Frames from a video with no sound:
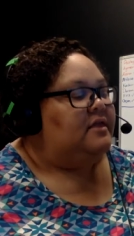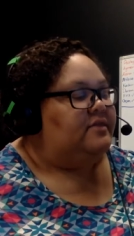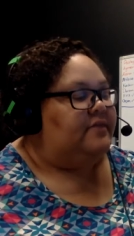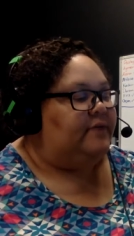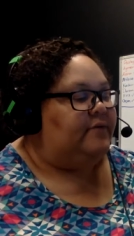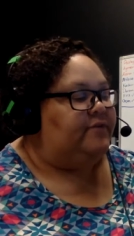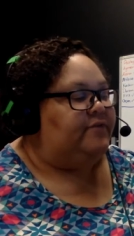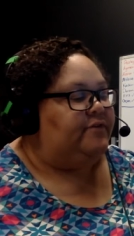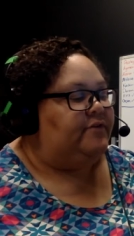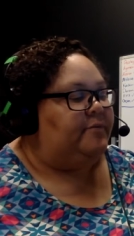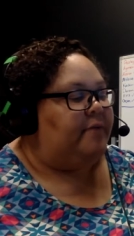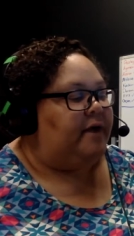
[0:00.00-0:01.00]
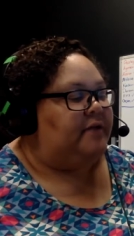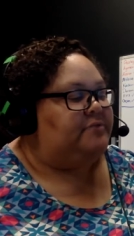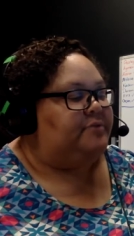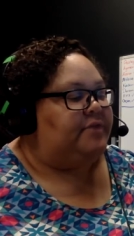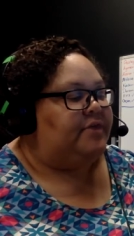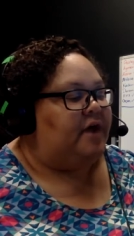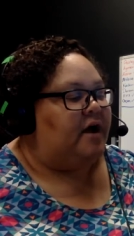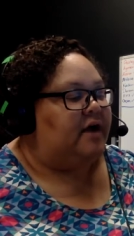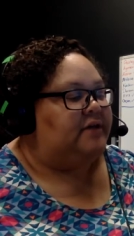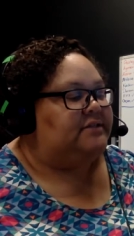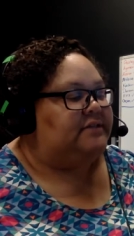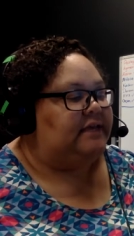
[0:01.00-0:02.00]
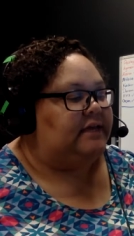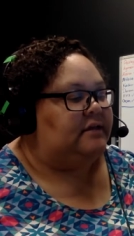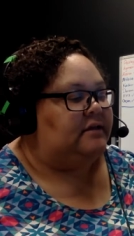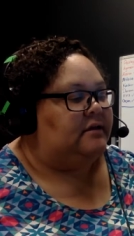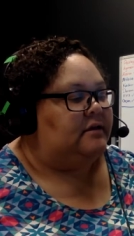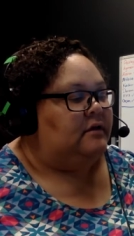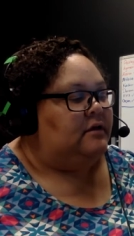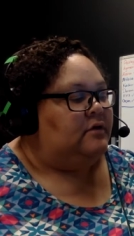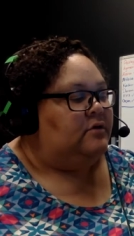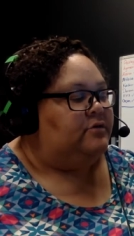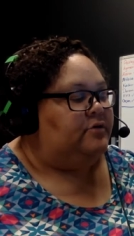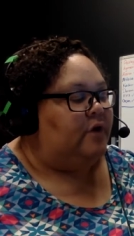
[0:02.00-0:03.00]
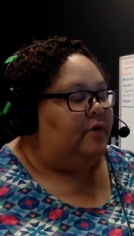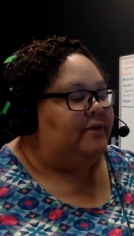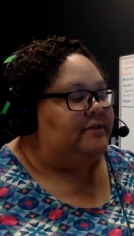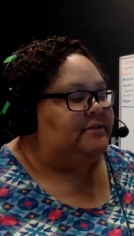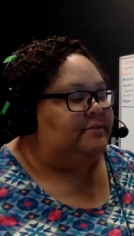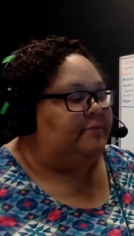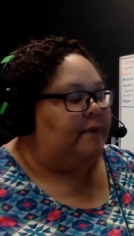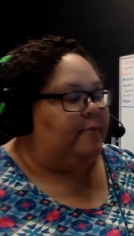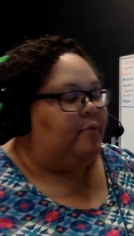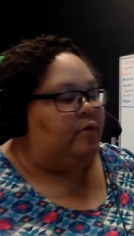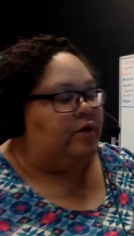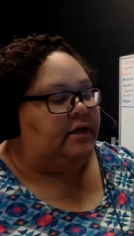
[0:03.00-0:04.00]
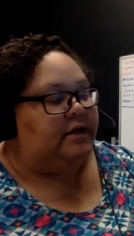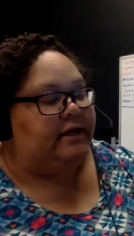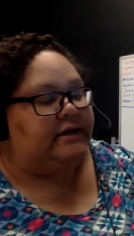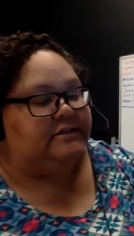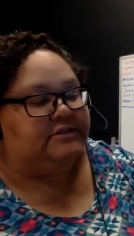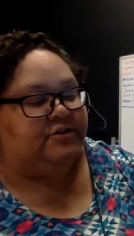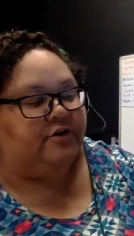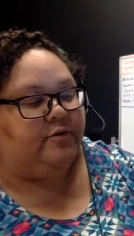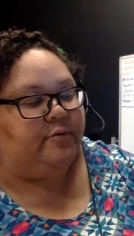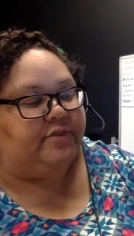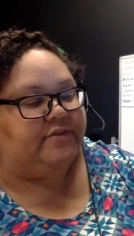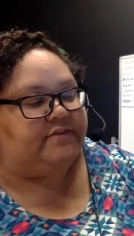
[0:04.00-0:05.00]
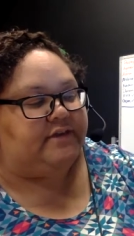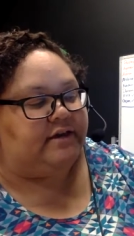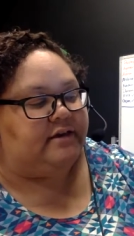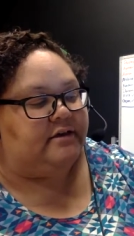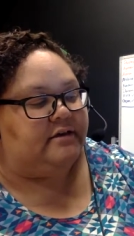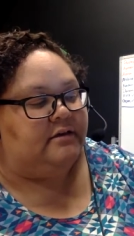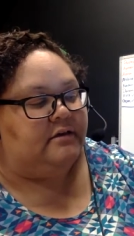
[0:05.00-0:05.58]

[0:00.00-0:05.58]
They would fill the pots with hot sand, throw in some popcorn, and stir it with a stick.